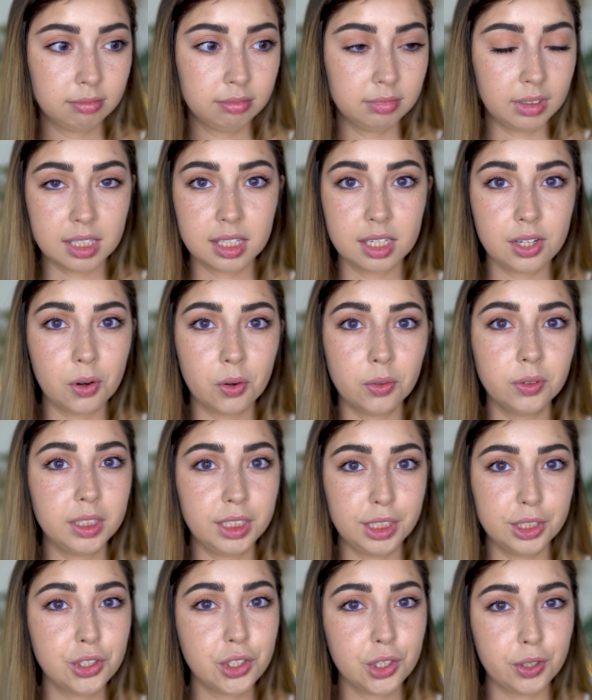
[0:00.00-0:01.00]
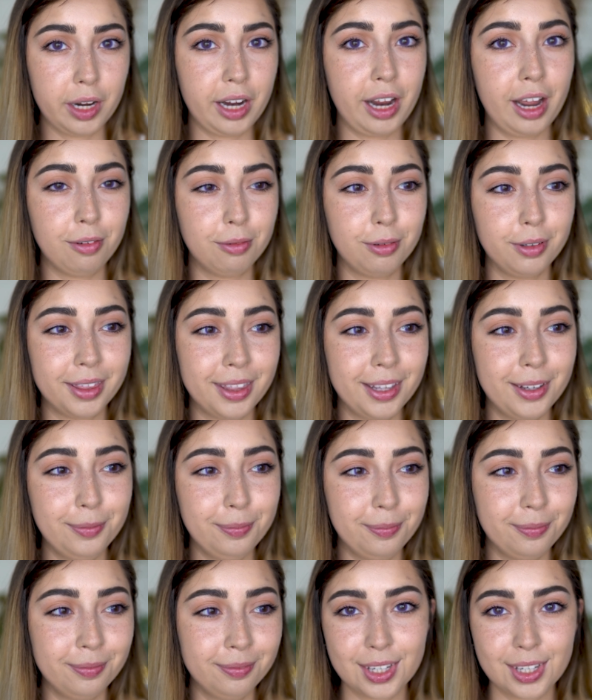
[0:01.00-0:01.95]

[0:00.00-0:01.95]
That's the only issue I have with them.